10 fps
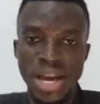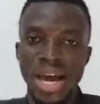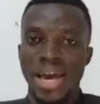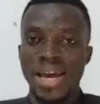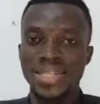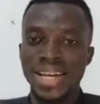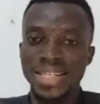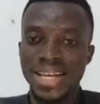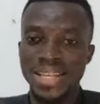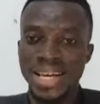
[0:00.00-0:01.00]
And the
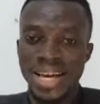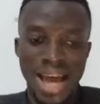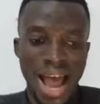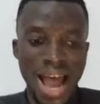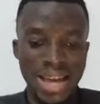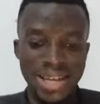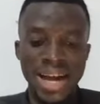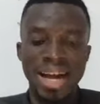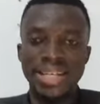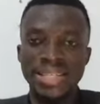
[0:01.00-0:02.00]
letters,
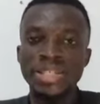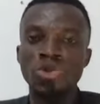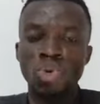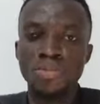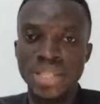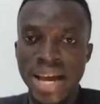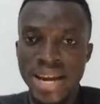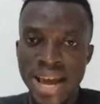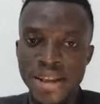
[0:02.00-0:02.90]
young gentlemen say,